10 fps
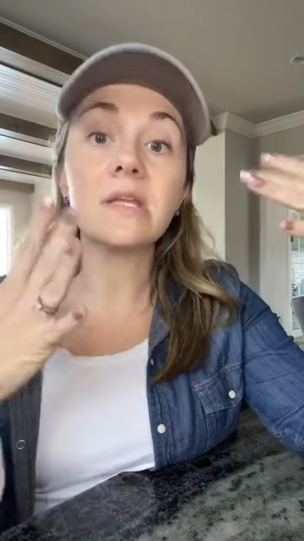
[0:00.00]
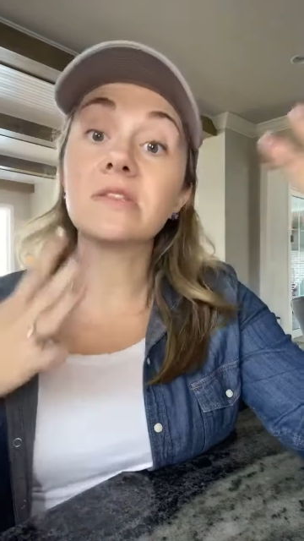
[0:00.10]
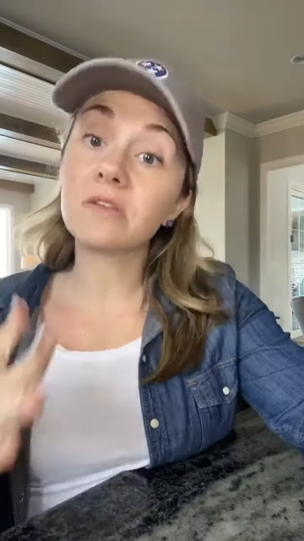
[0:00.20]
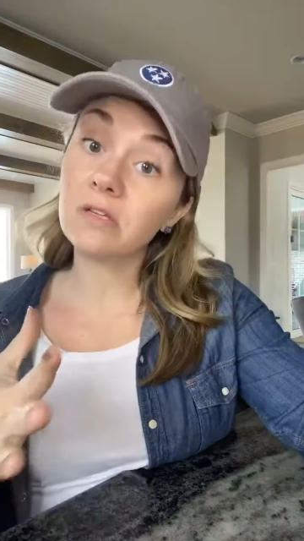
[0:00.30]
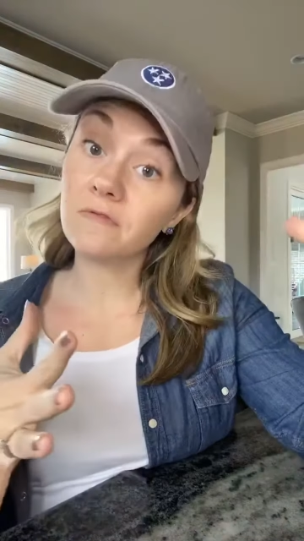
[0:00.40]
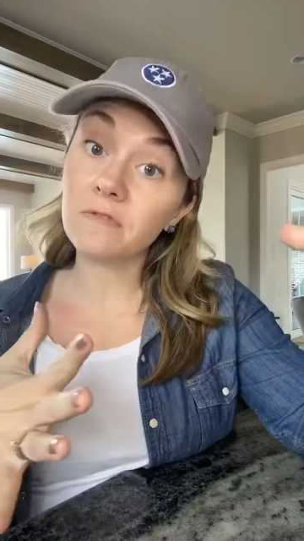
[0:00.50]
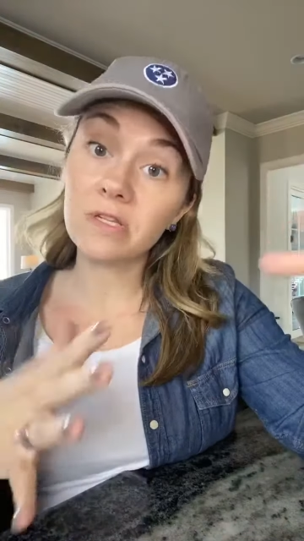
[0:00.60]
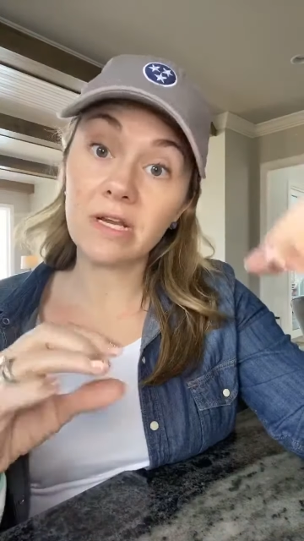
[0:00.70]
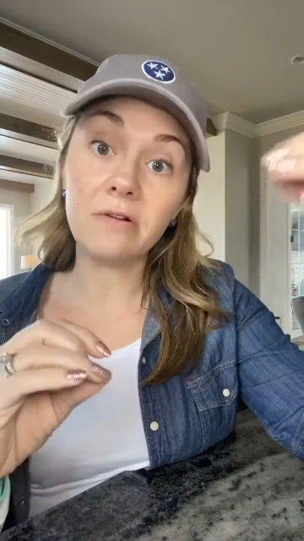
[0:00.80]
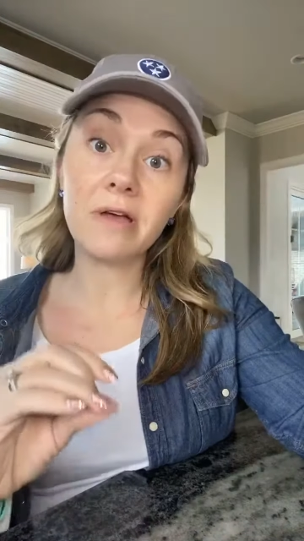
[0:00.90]
It's good for the
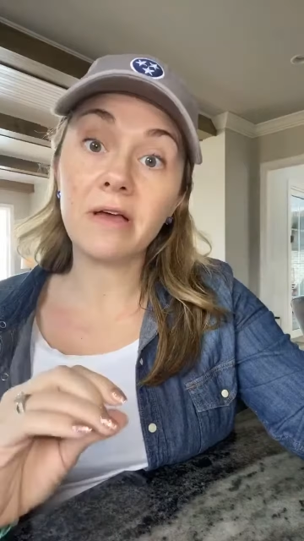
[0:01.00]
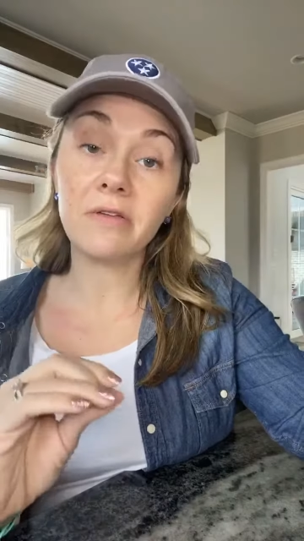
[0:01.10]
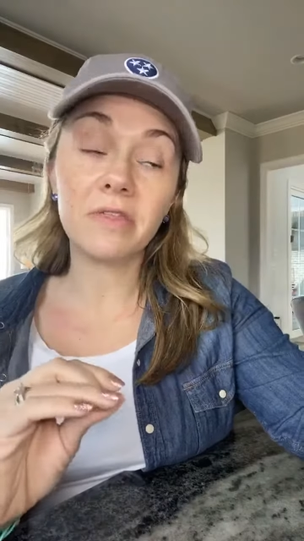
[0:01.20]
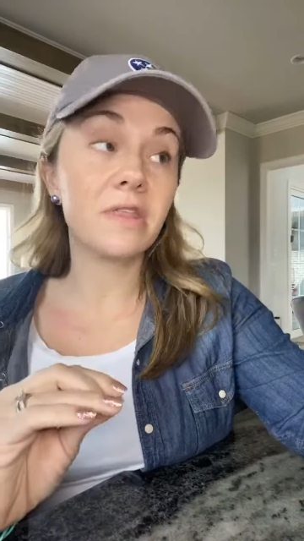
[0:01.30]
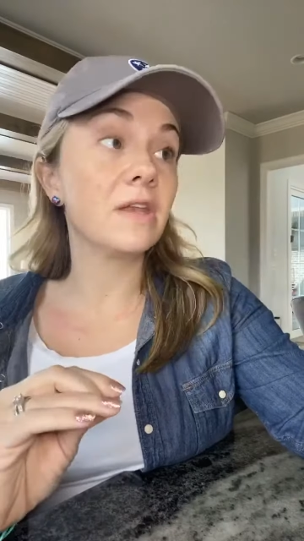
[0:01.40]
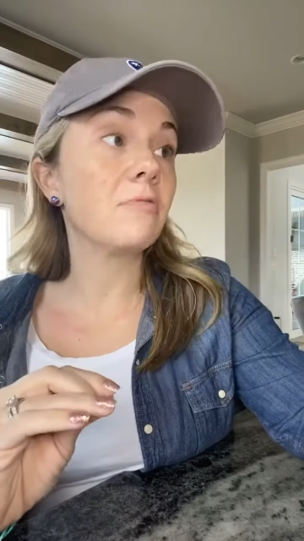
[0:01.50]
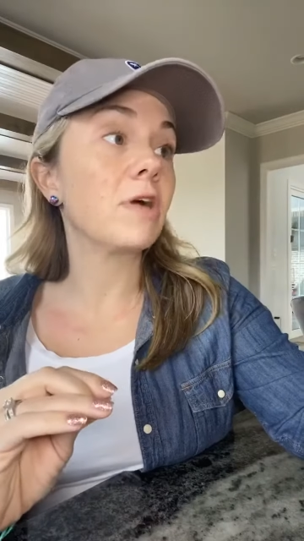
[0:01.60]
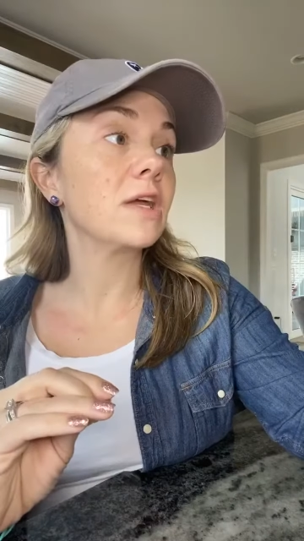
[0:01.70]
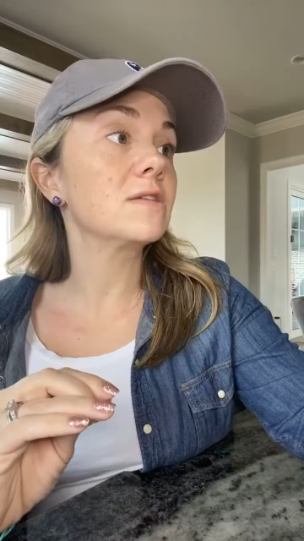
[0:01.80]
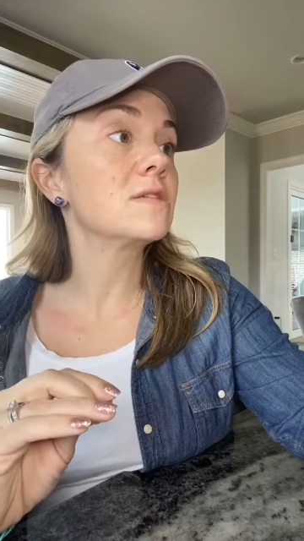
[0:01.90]
nail health anyways.